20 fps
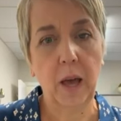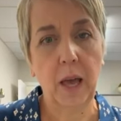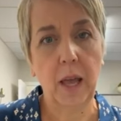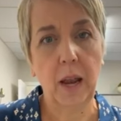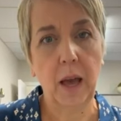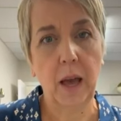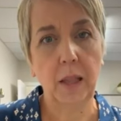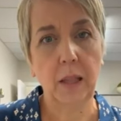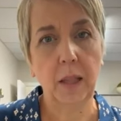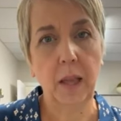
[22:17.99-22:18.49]
and
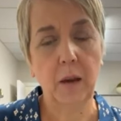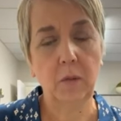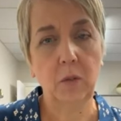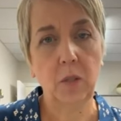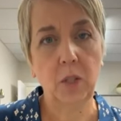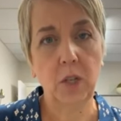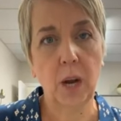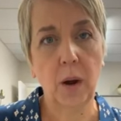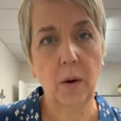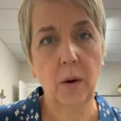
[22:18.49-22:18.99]
I love
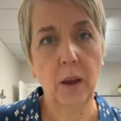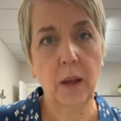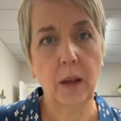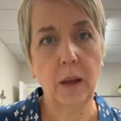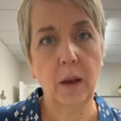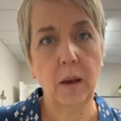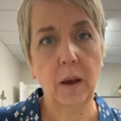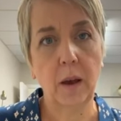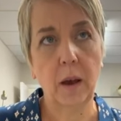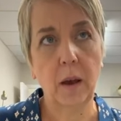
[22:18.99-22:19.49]

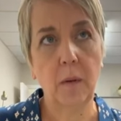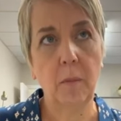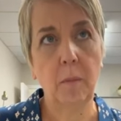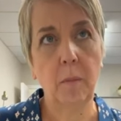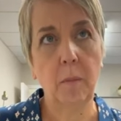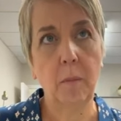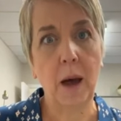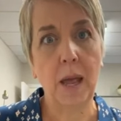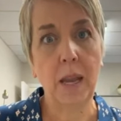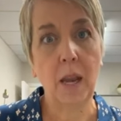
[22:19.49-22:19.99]
sharing
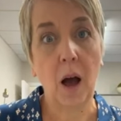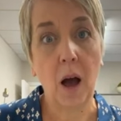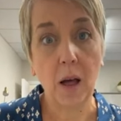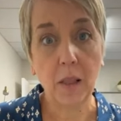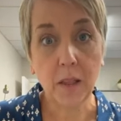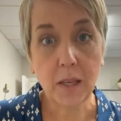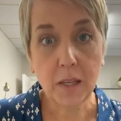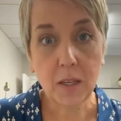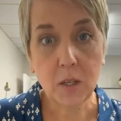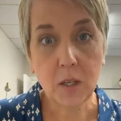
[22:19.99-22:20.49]
my
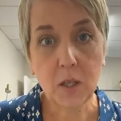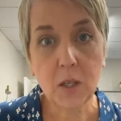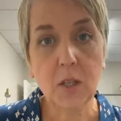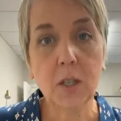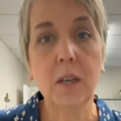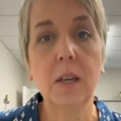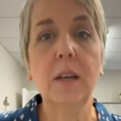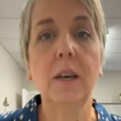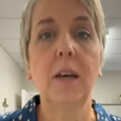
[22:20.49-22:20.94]
knowledge